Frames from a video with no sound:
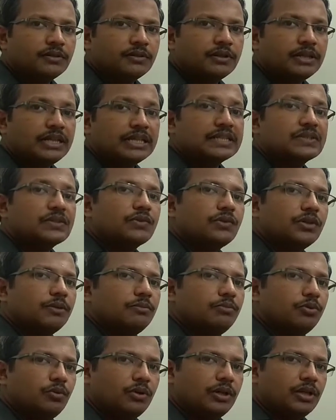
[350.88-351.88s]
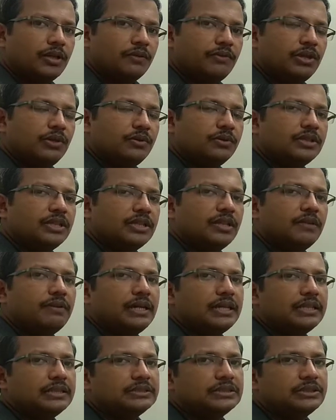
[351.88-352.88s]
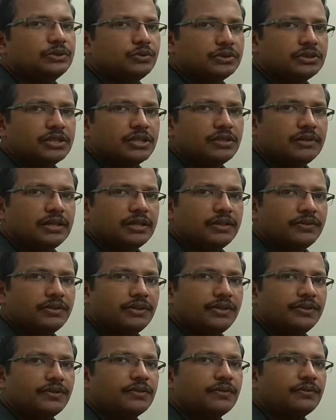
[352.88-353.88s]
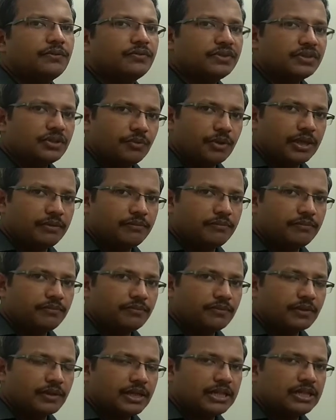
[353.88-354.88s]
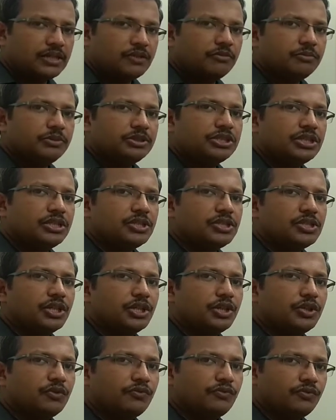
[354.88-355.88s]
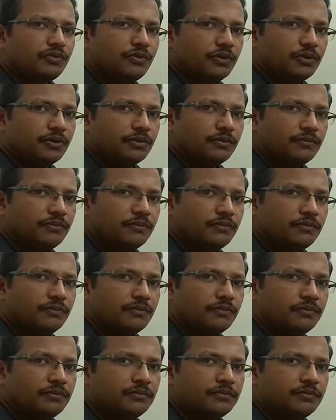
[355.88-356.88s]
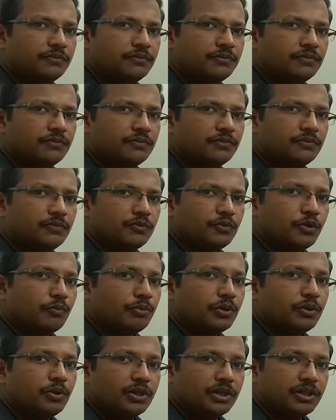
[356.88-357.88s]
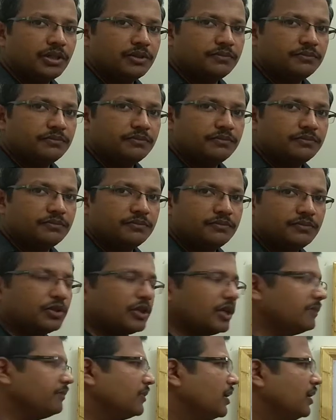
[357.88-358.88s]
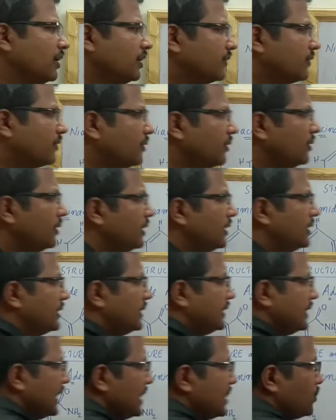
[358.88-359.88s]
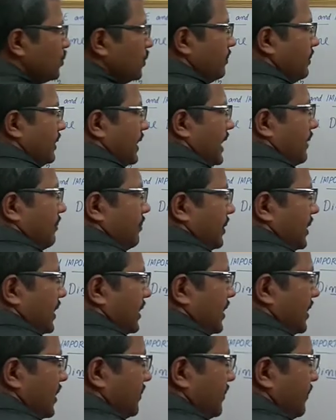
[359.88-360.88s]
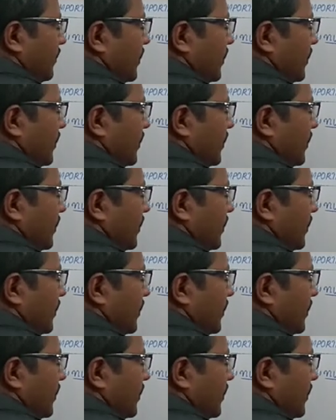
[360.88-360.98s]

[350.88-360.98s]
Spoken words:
Extra bonding. We know that the valency, original valency is 3 and it will be changing into 4. Hope you got it. Okay, so that will be happening here.